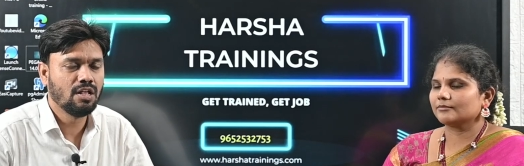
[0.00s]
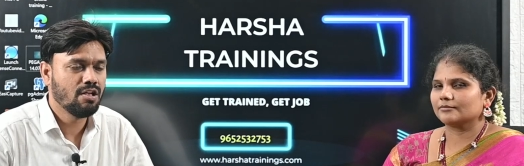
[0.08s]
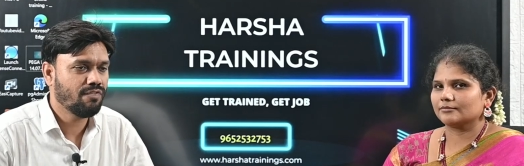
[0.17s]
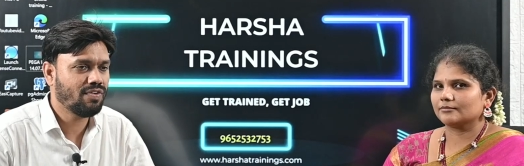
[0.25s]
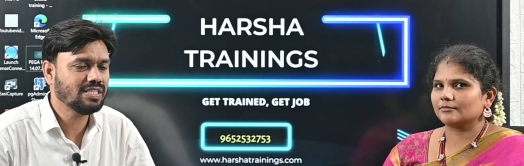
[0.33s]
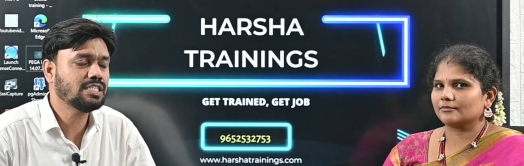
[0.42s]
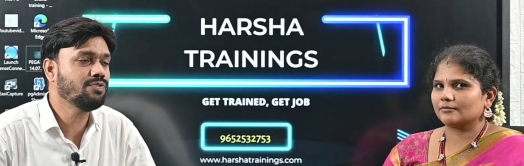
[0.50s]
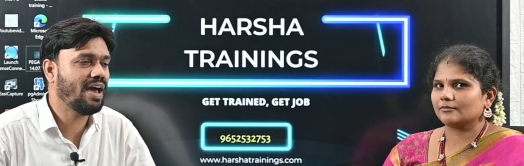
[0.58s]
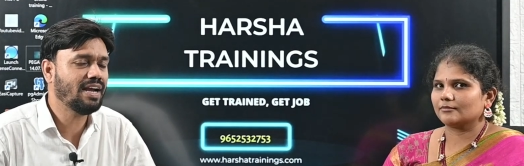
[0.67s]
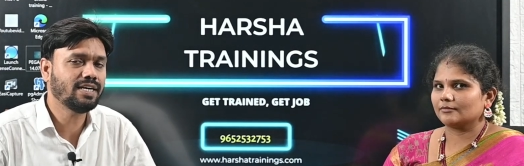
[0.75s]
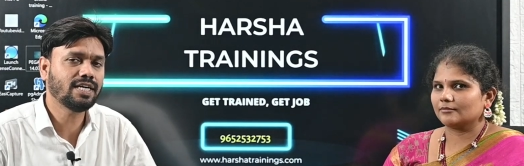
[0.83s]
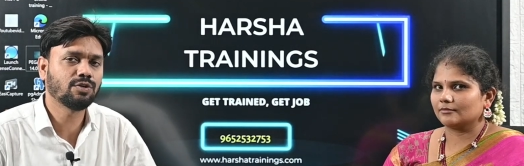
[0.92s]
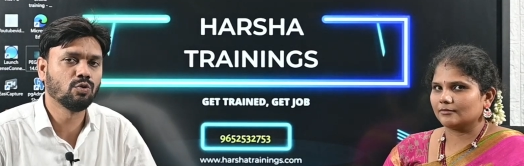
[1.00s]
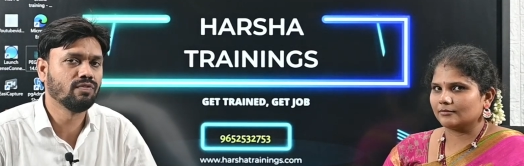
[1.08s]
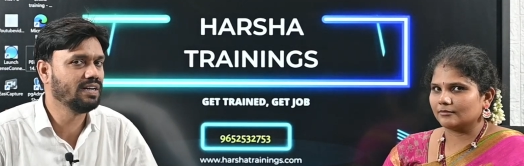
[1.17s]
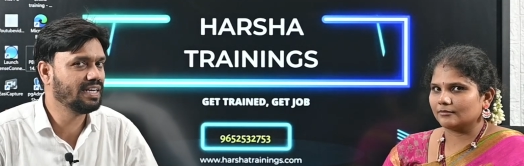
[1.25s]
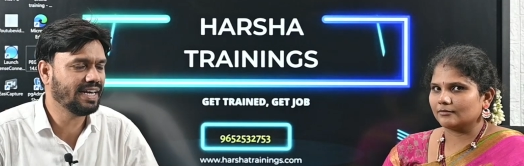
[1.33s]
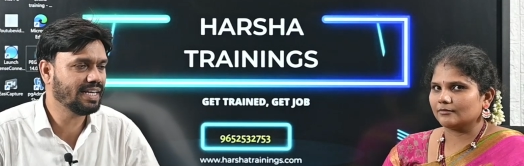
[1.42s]
Speaker 1: first validate rule
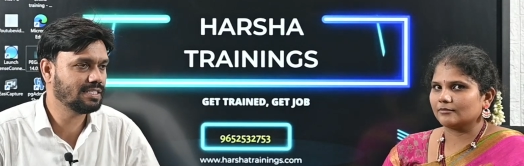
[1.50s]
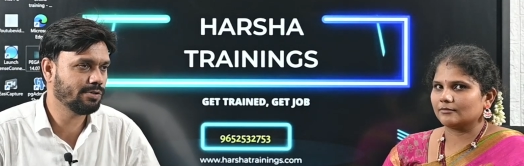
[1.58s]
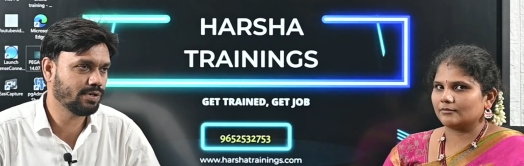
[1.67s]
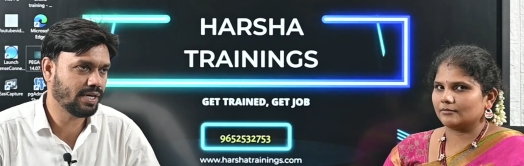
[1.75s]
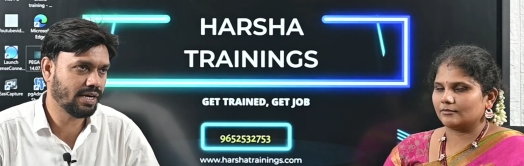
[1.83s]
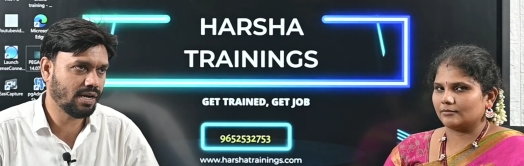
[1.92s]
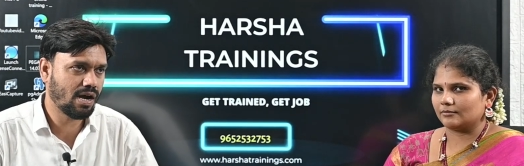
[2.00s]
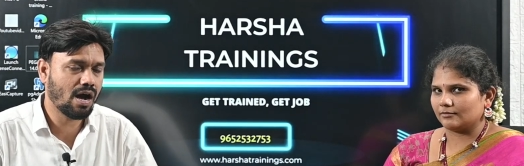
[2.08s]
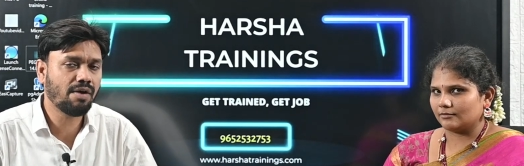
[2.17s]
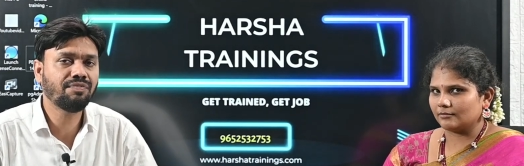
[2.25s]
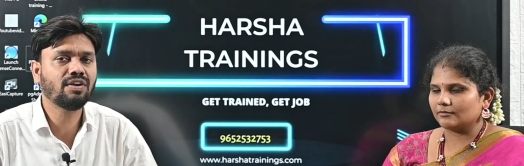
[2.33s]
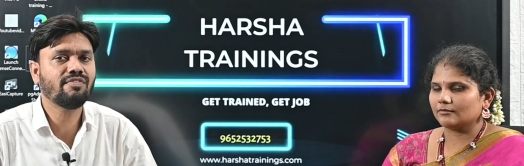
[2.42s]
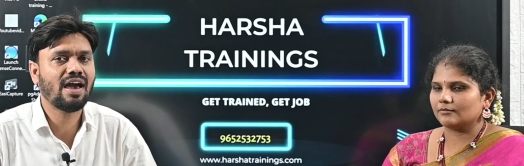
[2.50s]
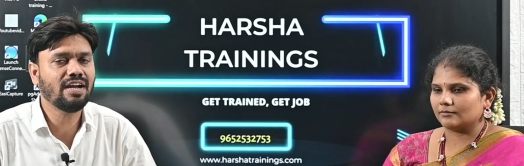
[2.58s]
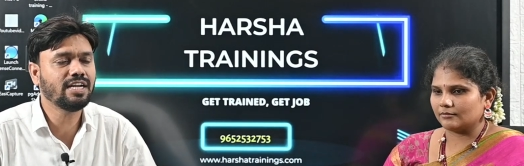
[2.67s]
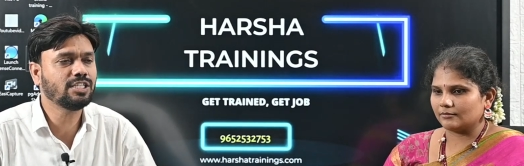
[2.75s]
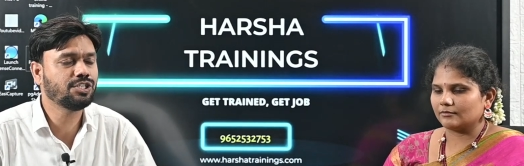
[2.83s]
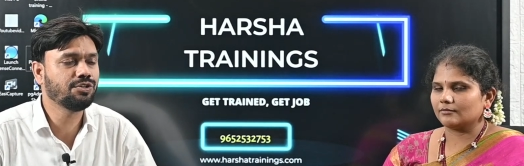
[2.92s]
will get executed after
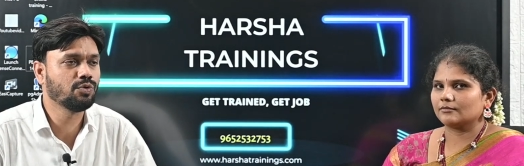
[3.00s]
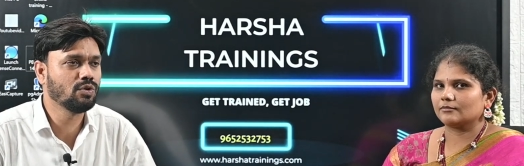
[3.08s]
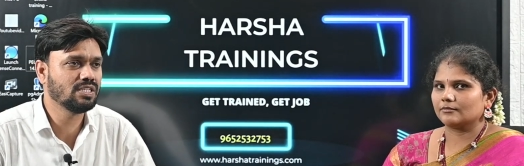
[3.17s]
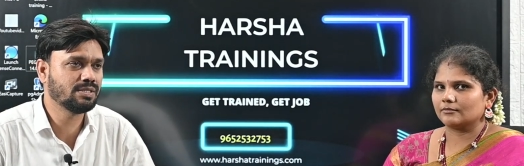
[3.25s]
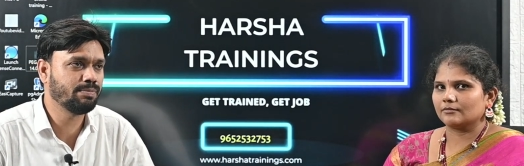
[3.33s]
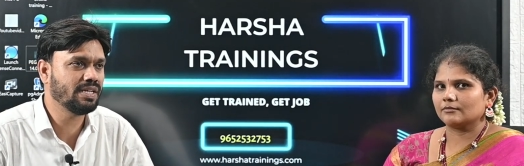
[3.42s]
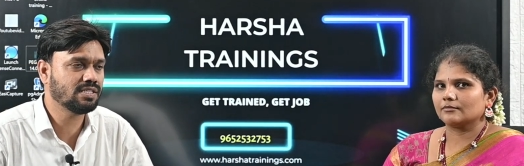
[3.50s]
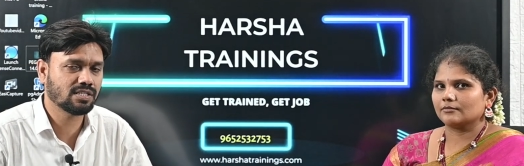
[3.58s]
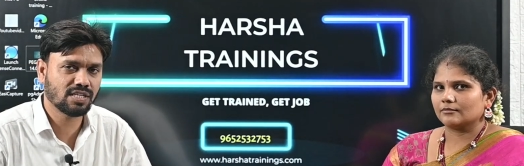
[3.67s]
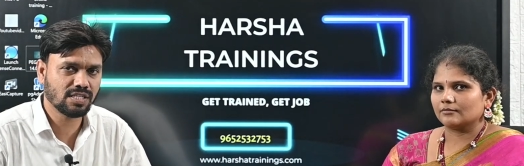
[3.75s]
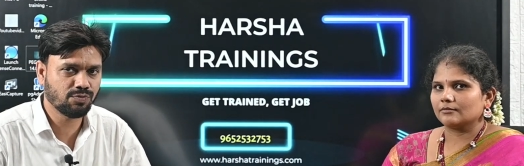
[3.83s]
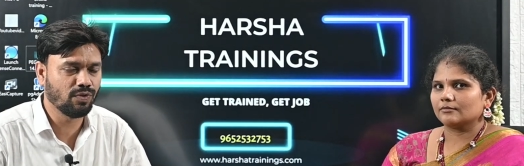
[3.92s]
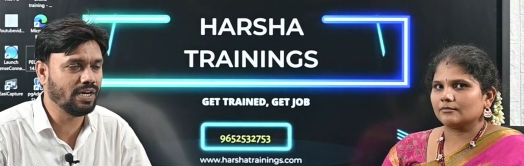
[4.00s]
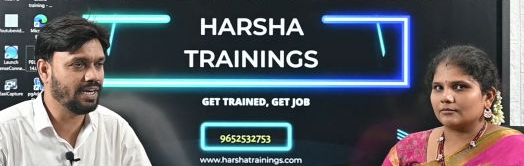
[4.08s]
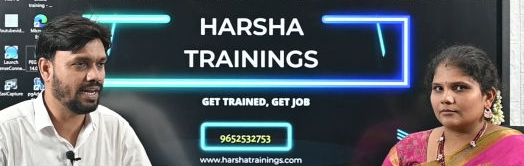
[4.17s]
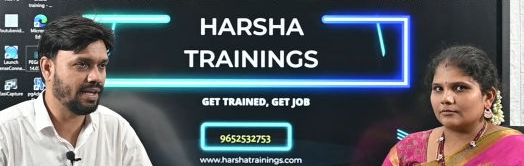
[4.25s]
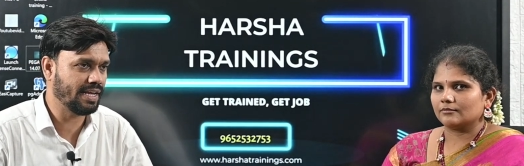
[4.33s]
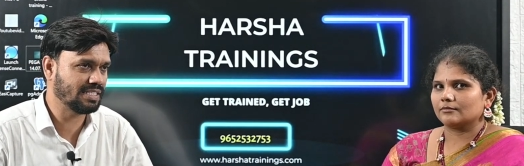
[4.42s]
validation rule is being successfully
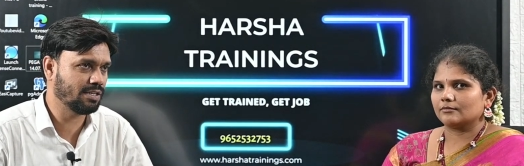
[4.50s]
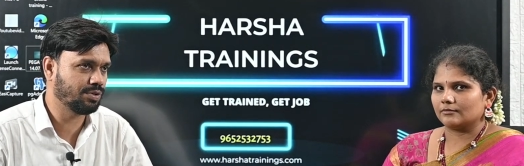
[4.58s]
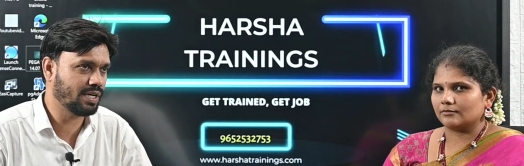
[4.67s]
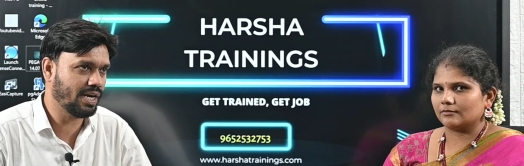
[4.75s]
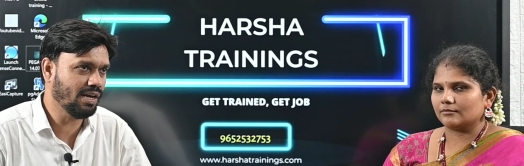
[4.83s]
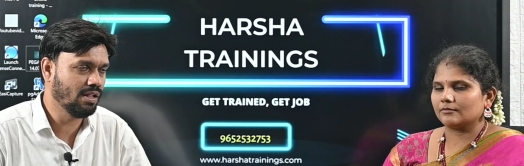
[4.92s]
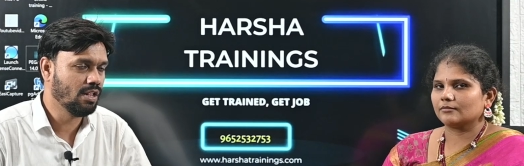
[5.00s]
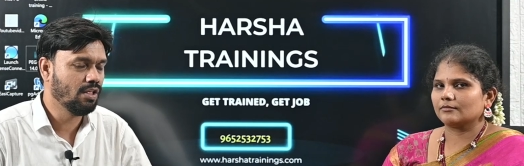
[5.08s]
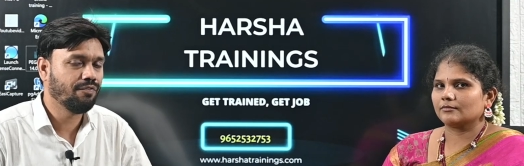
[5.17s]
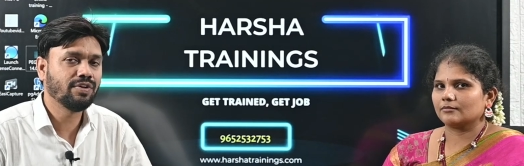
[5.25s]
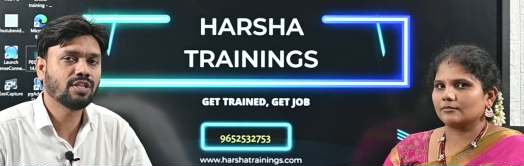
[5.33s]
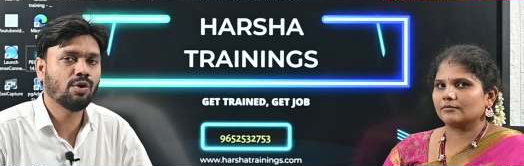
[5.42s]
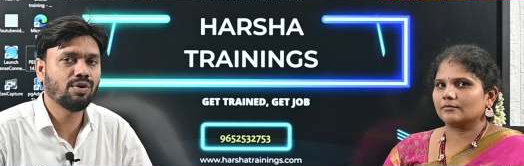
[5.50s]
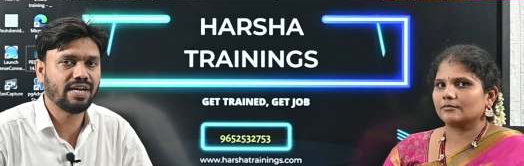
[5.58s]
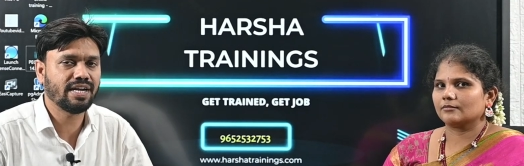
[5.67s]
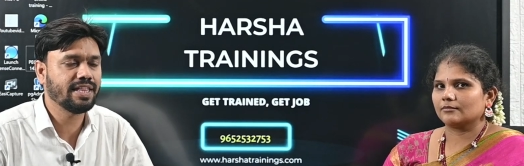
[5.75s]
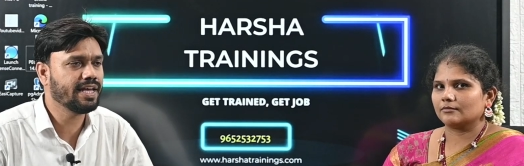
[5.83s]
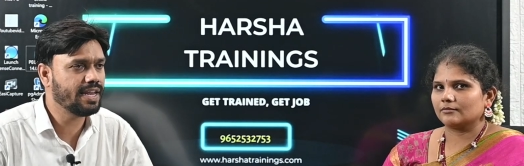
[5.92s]
executed without
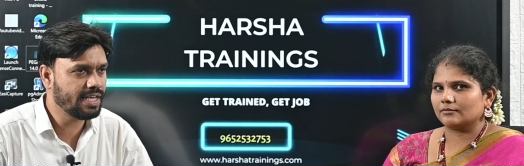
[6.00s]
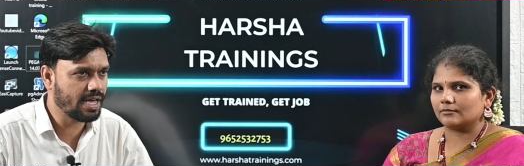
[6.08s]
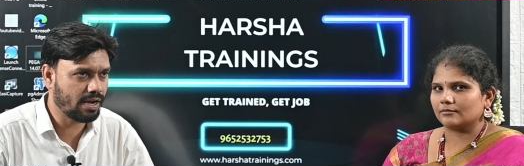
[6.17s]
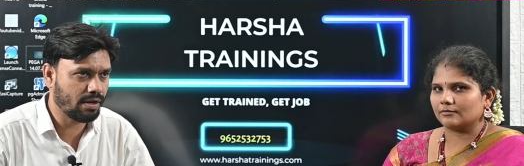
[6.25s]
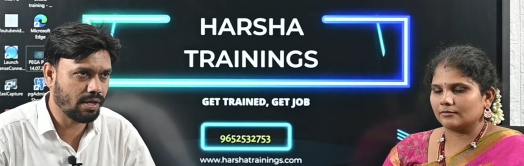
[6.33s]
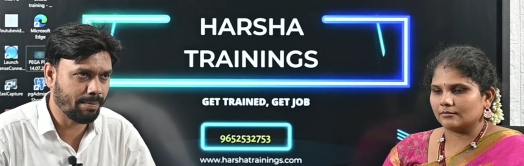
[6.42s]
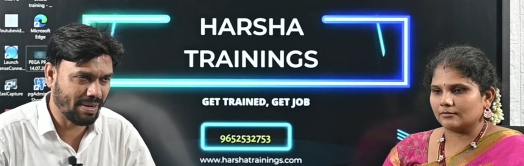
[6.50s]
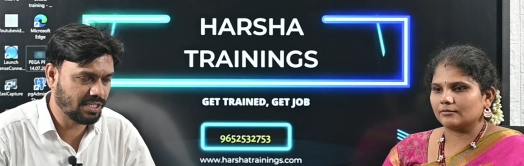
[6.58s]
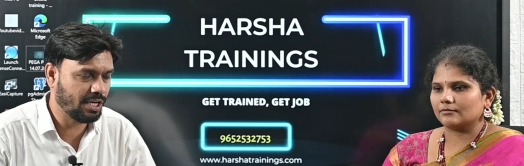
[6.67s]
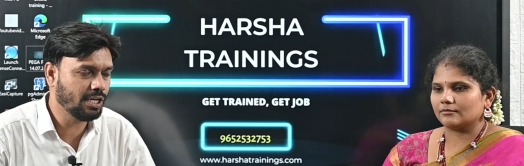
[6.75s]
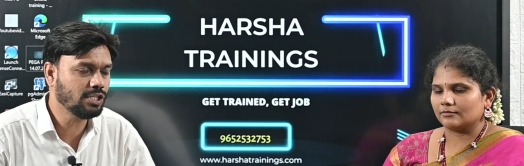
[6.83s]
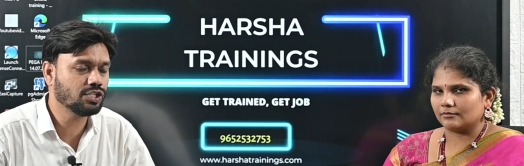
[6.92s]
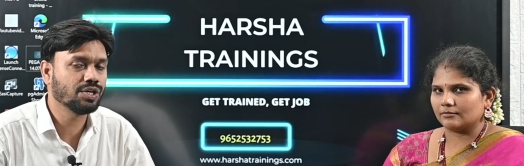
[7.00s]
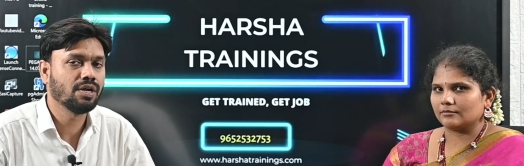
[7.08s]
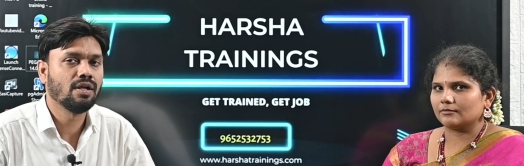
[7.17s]
returning any error message